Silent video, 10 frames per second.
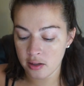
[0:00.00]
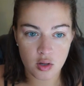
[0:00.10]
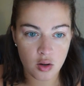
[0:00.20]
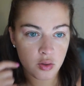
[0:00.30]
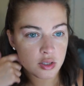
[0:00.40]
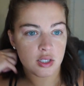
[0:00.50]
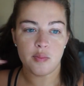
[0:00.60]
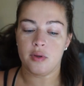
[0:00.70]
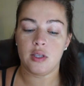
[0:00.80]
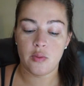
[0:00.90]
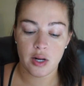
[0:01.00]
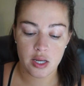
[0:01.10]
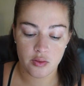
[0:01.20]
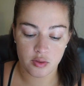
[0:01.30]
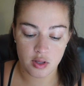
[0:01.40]
So typically when I
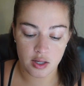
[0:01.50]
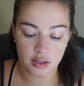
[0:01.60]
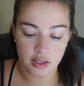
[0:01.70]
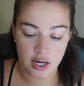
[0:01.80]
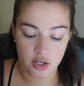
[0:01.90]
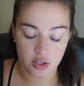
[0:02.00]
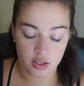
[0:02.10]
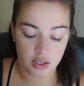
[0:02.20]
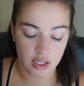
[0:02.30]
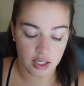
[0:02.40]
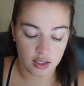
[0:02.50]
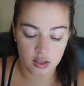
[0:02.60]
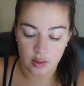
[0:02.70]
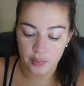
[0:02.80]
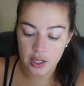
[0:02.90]
use this, I just
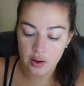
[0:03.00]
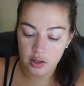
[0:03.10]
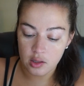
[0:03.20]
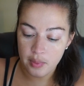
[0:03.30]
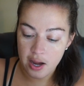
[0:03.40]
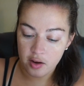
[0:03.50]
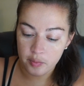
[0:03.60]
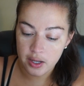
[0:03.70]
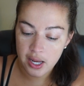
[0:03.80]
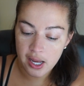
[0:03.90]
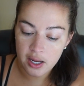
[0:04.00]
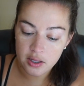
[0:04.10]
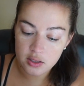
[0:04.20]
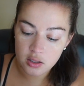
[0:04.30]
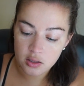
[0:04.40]
like dump it out on the back of my
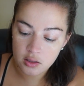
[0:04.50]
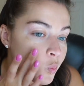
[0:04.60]
hand.